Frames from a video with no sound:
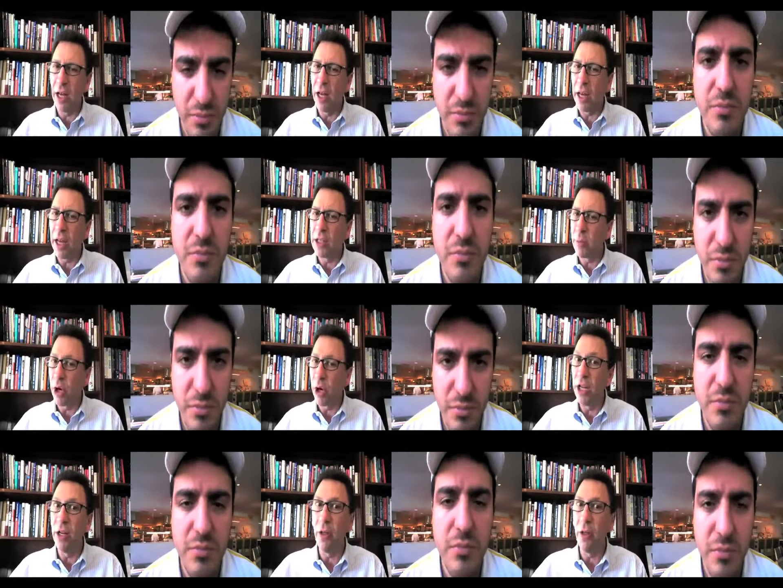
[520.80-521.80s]
Speaker 1: like to bring it
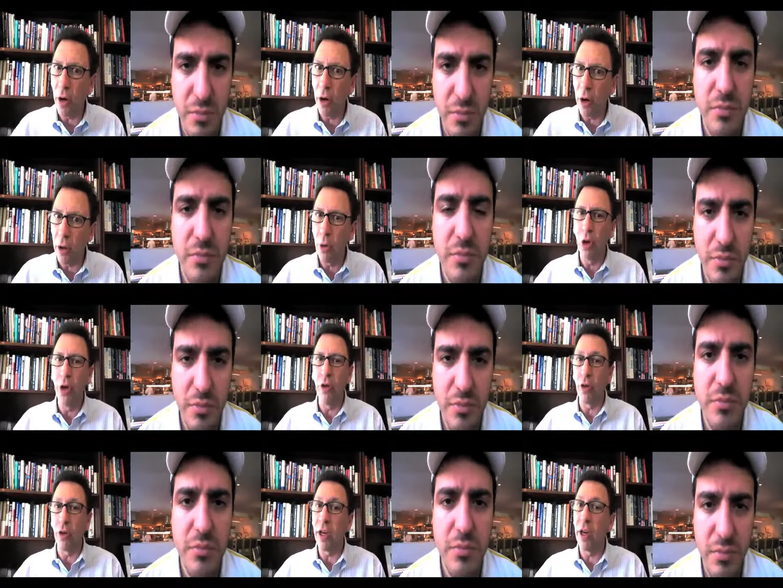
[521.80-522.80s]
into their communities or
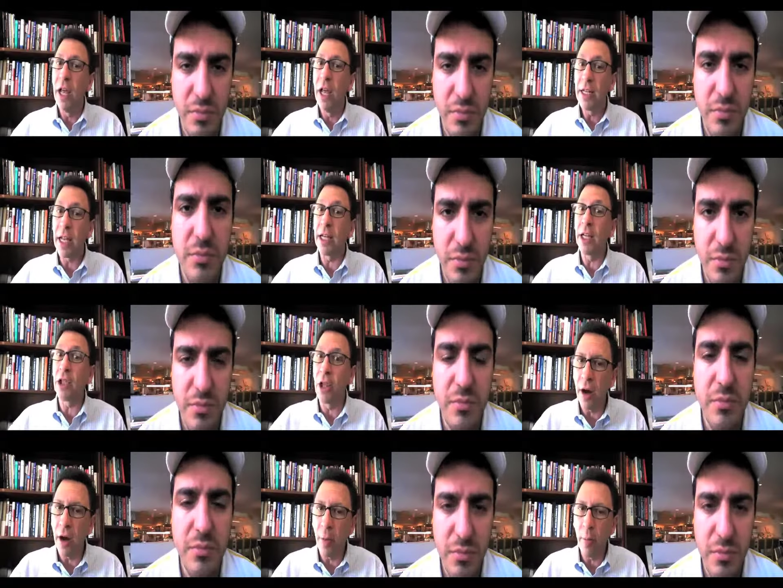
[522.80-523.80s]
they take it to
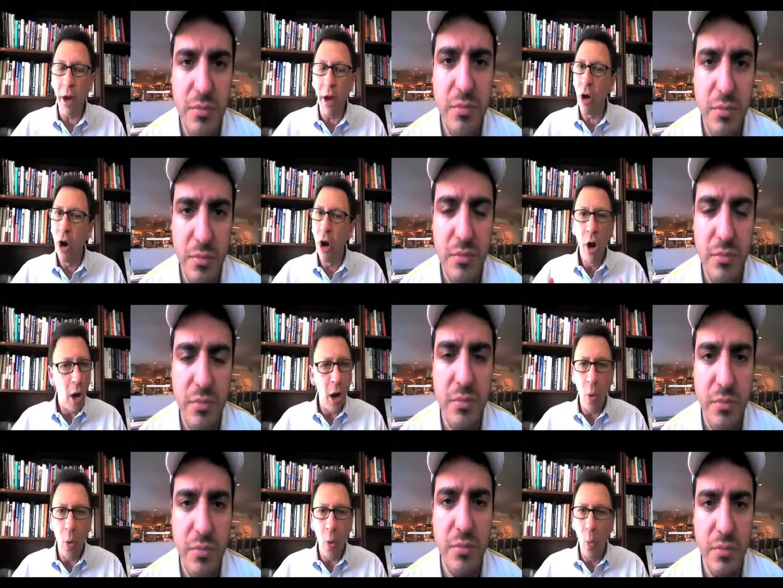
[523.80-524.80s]
their mayor, uh,
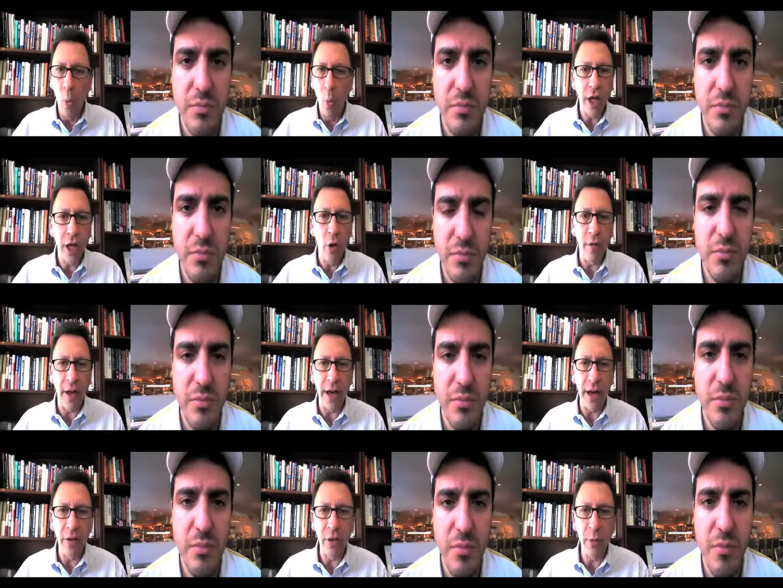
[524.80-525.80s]
where should they go to find
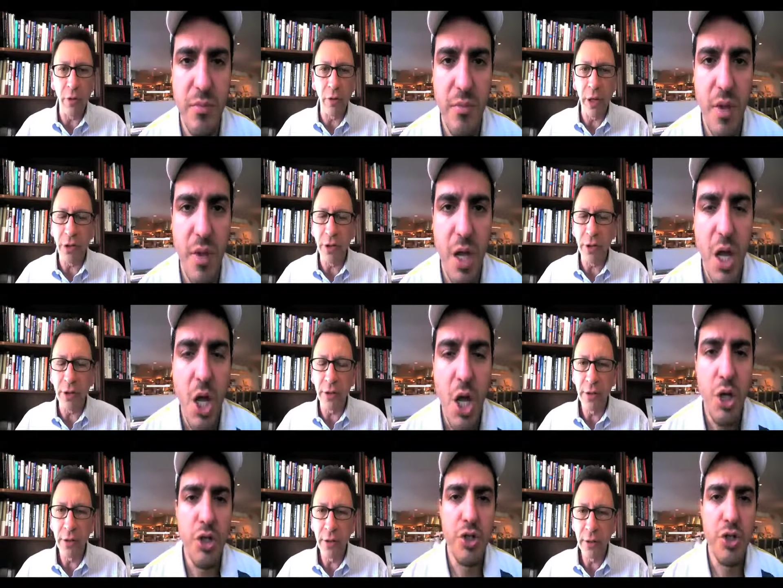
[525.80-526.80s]
out some information?
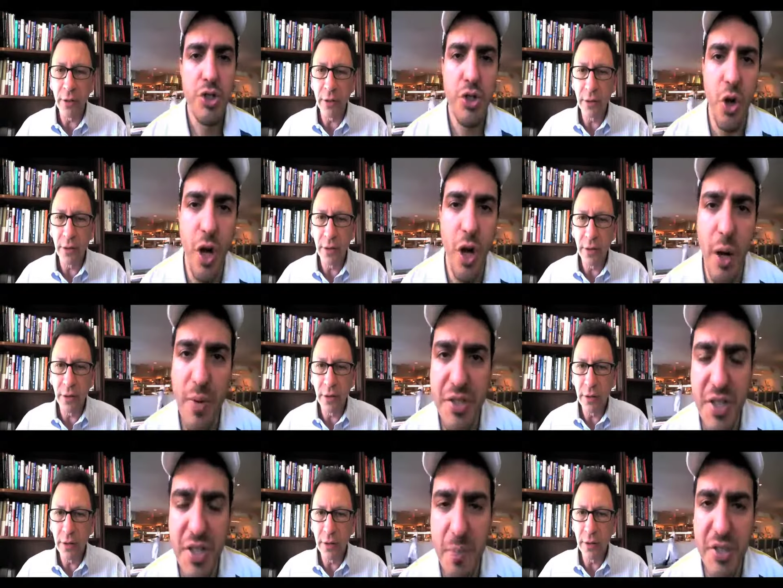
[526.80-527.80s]
Speaker 2: Sure. Uh, we
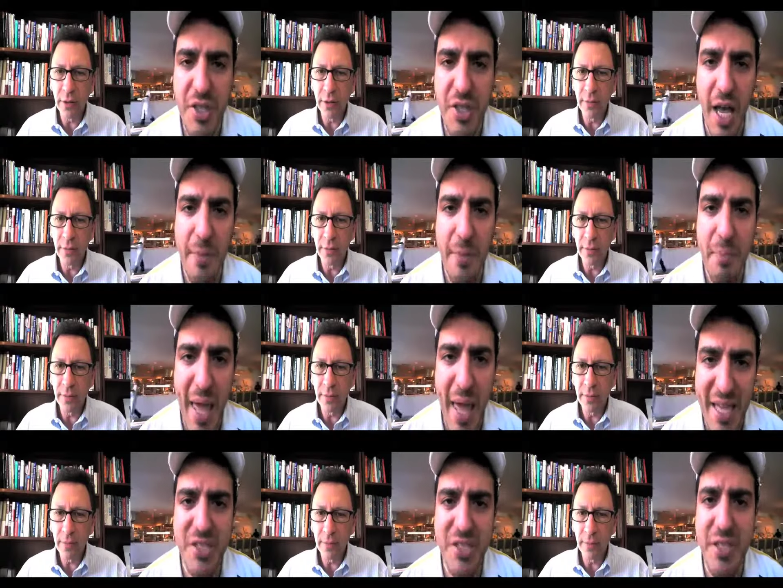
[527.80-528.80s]
set up a site,
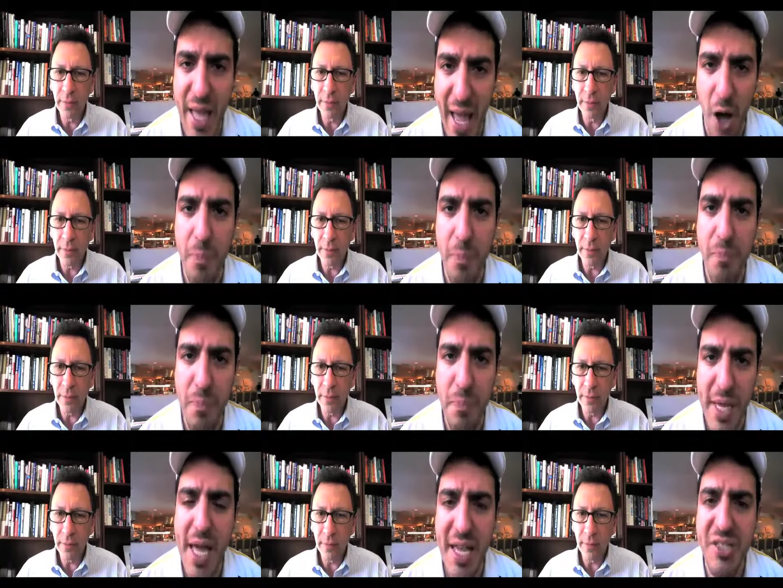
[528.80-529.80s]
PACE Now,
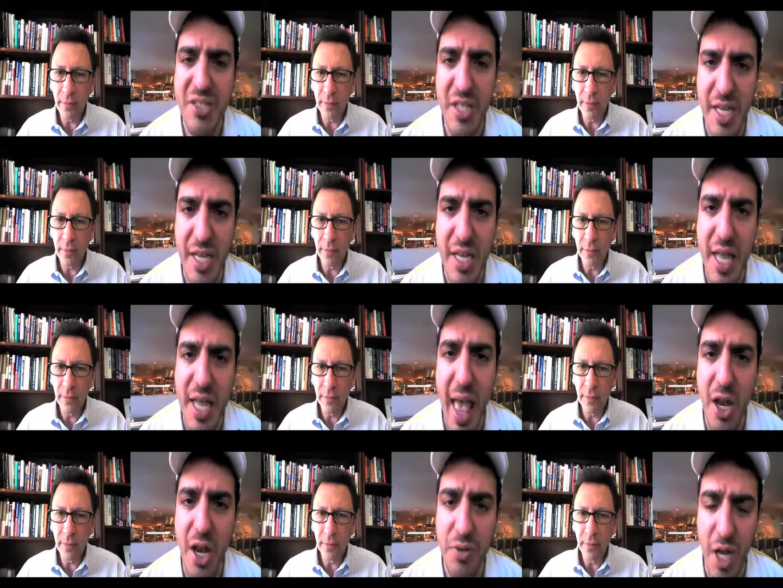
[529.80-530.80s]
P A C E
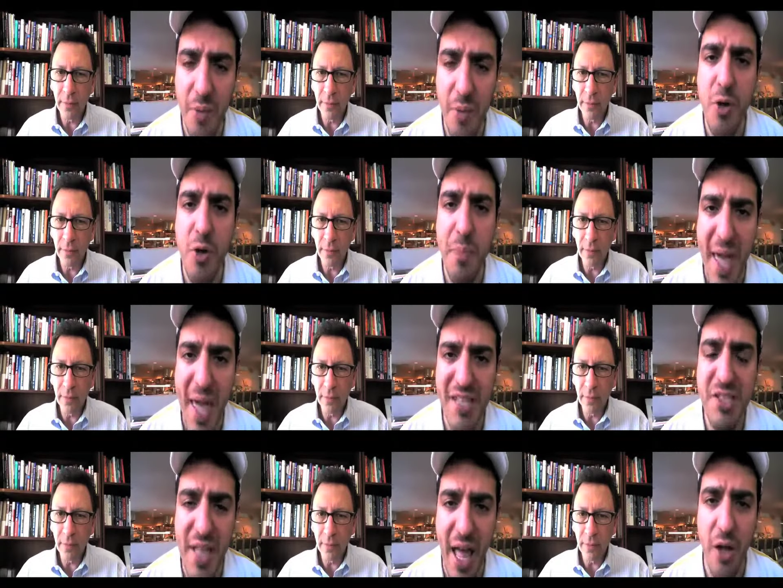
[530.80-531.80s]
N O W,
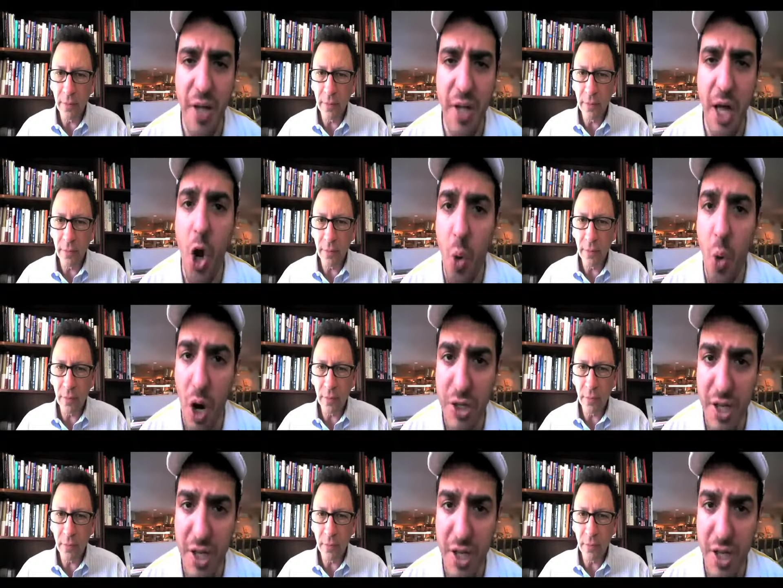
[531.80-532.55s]
pace now dot org.